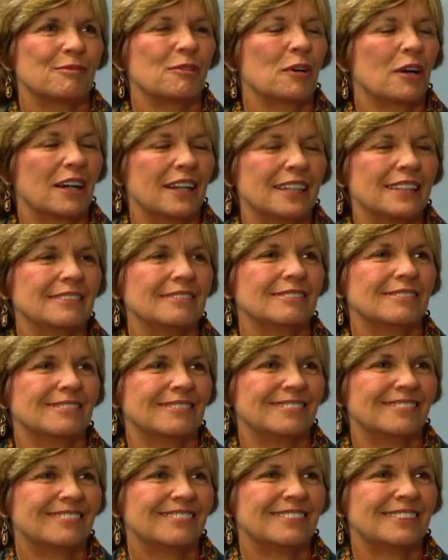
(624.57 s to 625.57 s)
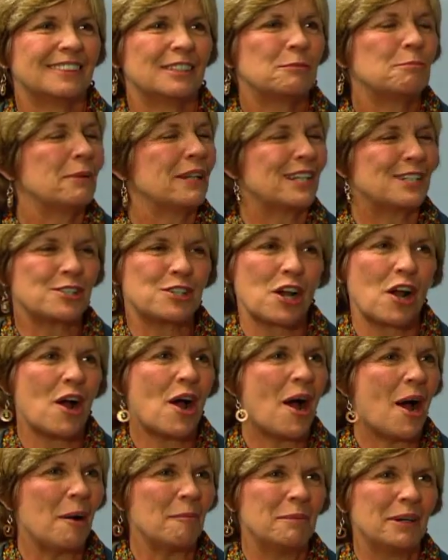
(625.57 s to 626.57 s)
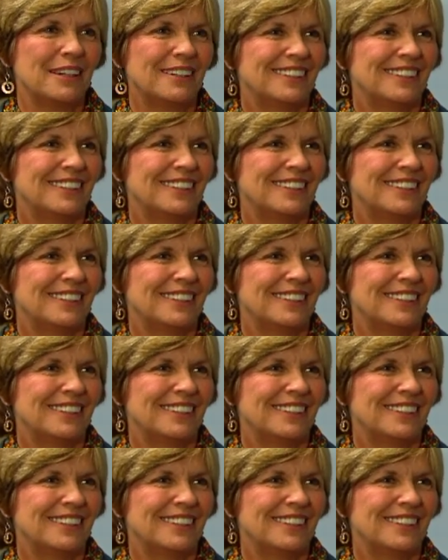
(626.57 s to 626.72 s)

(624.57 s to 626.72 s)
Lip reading: Right. It'd be a job.